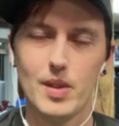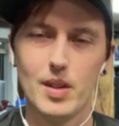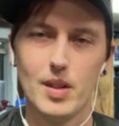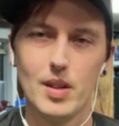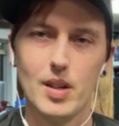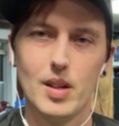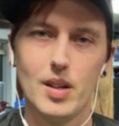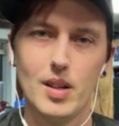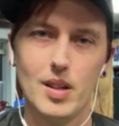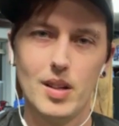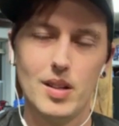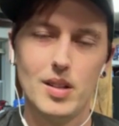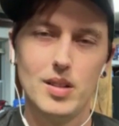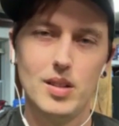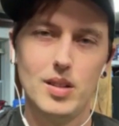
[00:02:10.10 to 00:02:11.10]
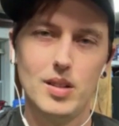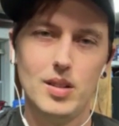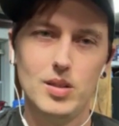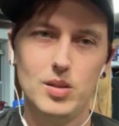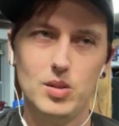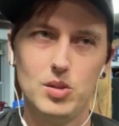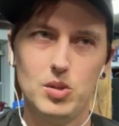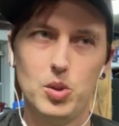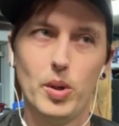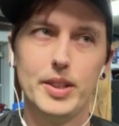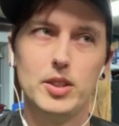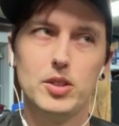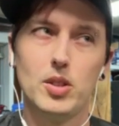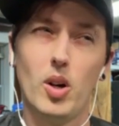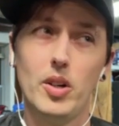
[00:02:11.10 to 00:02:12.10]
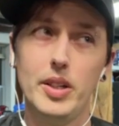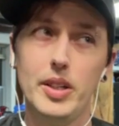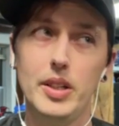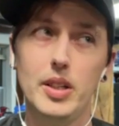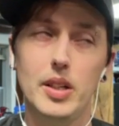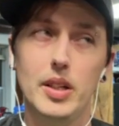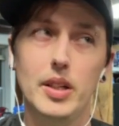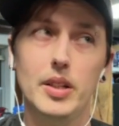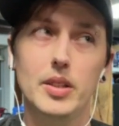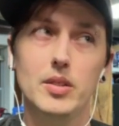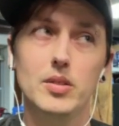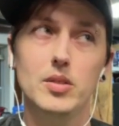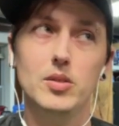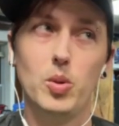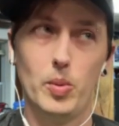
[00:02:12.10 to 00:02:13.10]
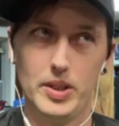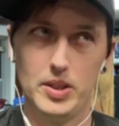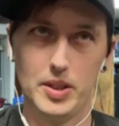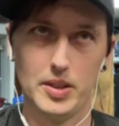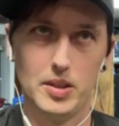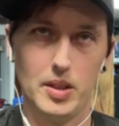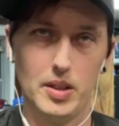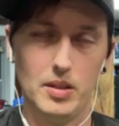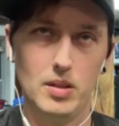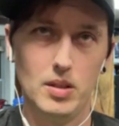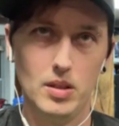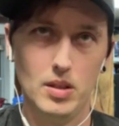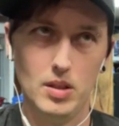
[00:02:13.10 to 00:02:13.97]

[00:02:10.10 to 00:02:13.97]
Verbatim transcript: to do? So I started in 2016.